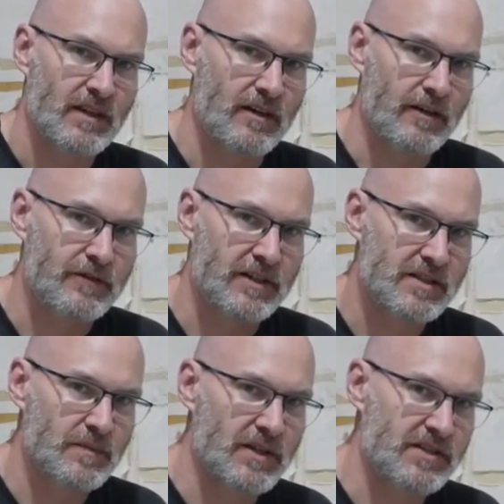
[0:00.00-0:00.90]
I've
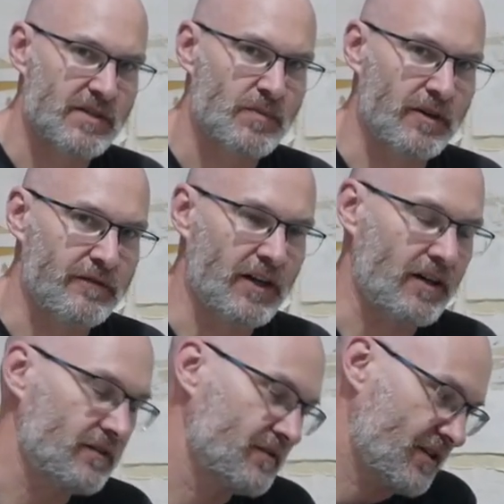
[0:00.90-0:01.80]
customized this
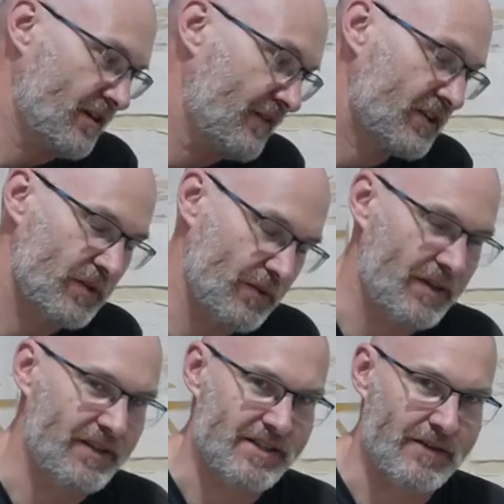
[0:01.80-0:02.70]
profile. So I've actually
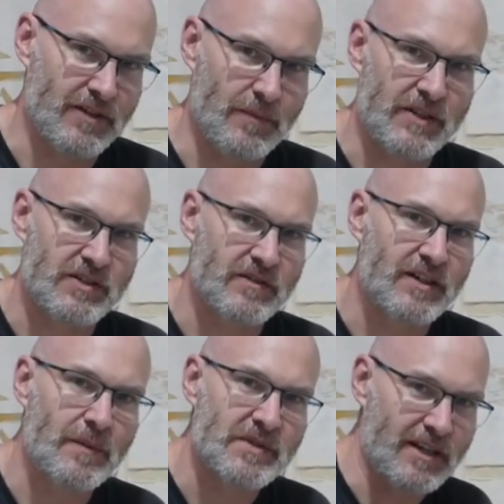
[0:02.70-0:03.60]
run this oven a bunch of
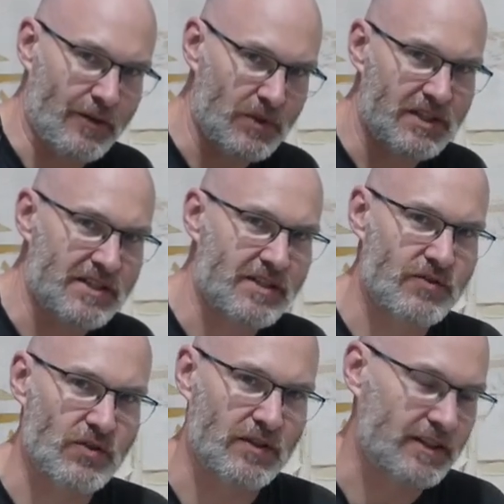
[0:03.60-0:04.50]
times now with this
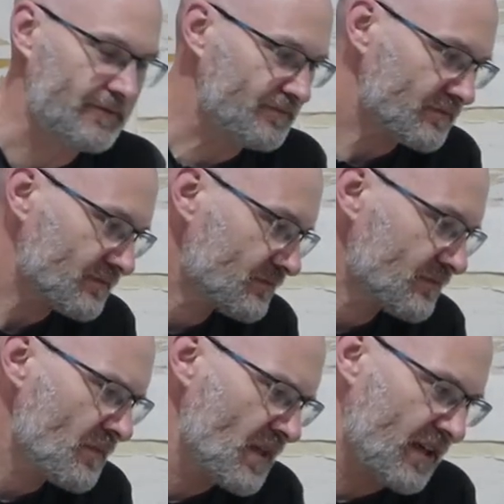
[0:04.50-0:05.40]
controller
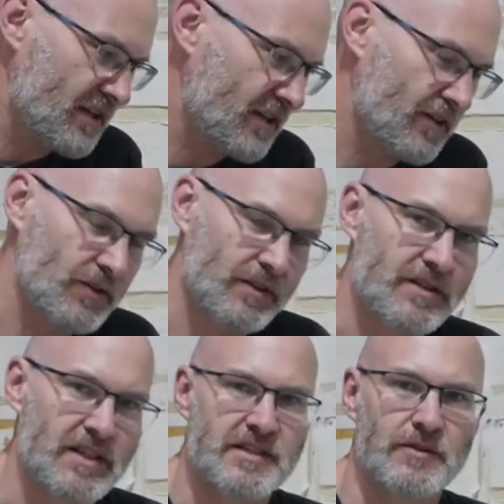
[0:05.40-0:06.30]
and done a whole lot of
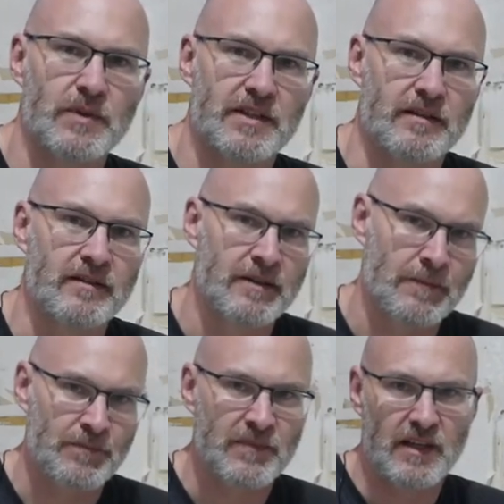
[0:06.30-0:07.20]
testing with it,
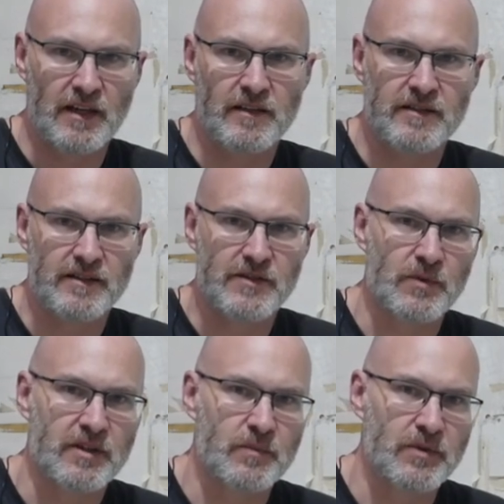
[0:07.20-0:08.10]
and it's
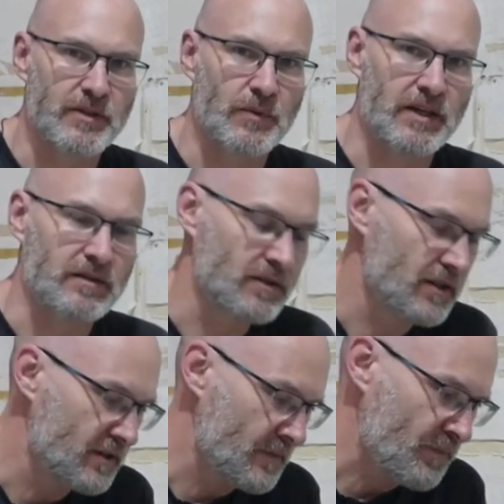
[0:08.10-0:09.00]
working pretty well.
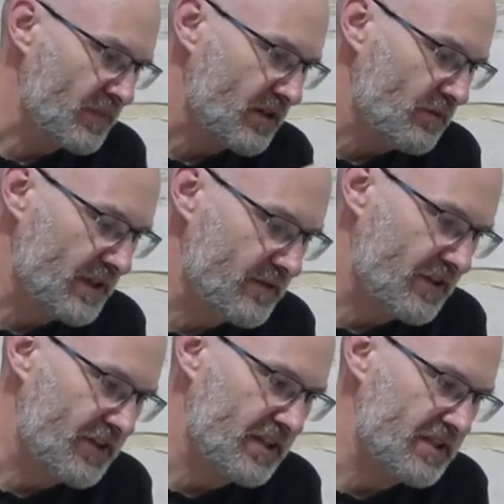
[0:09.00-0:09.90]
One of
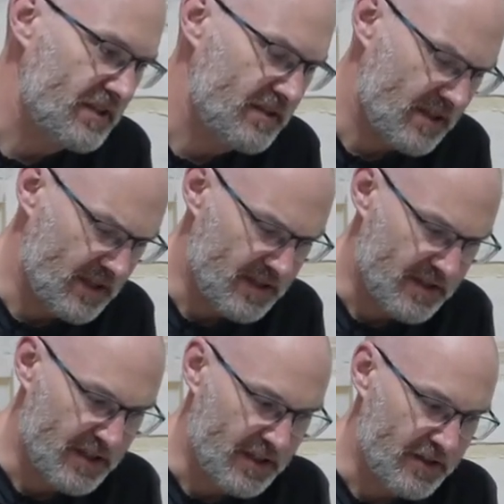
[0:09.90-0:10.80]
the things
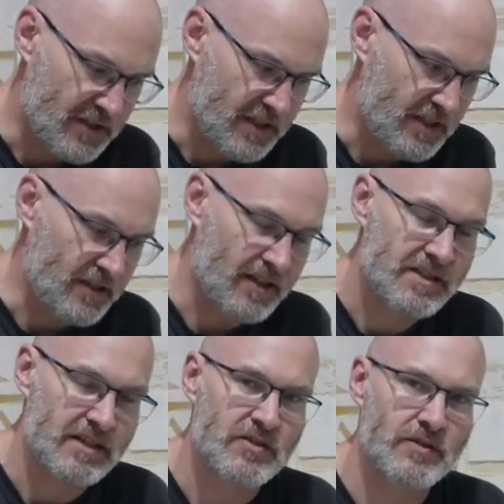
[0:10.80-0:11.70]
is that the
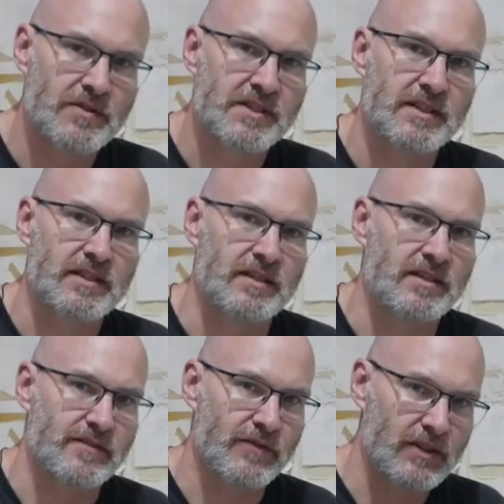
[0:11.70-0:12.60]
962C
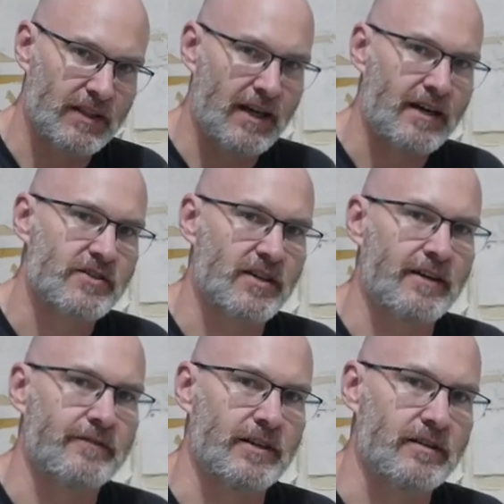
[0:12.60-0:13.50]
is a very large
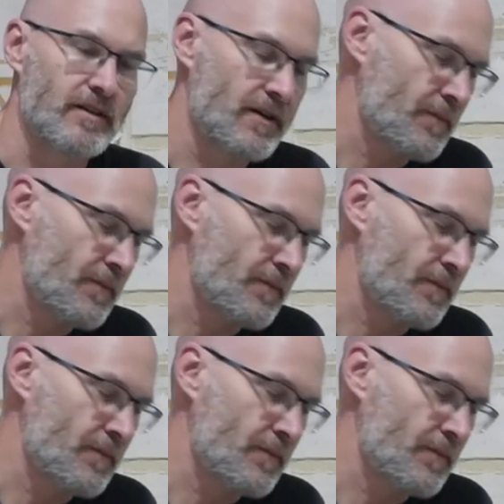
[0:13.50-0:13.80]
oven,